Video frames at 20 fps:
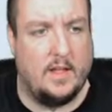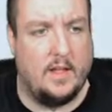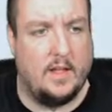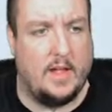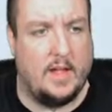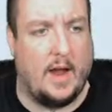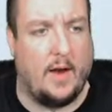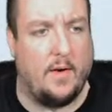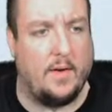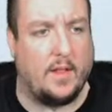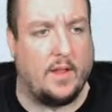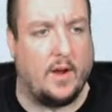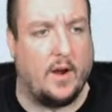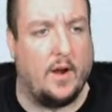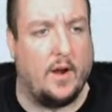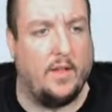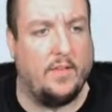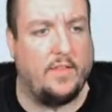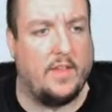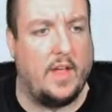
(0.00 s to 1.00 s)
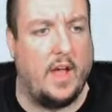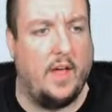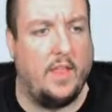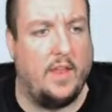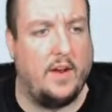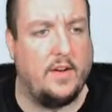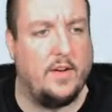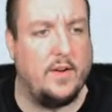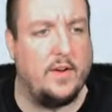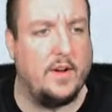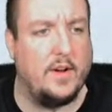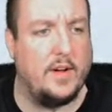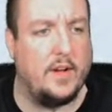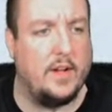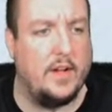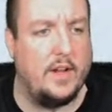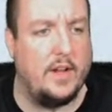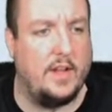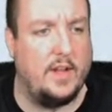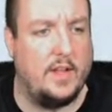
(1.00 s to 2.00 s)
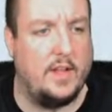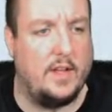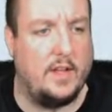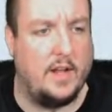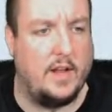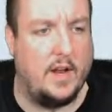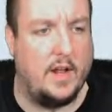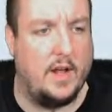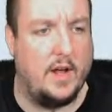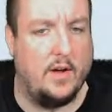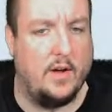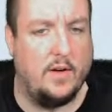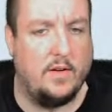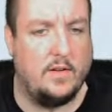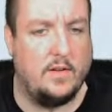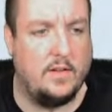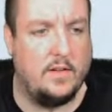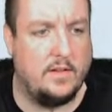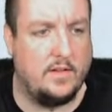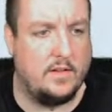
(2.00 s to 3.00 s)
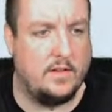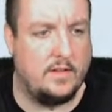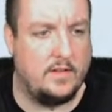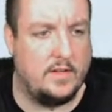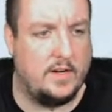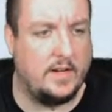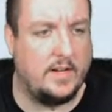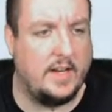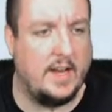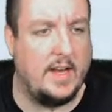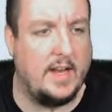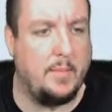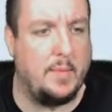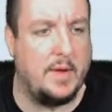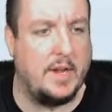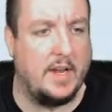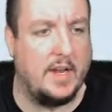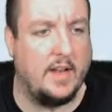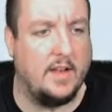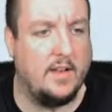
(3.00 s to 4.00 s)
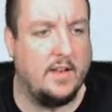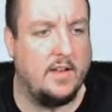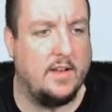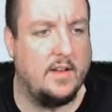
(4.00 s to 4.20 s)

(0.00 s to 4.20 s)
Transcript: How are the girls? Oh, they're doing good. You know, they're guinea pigging.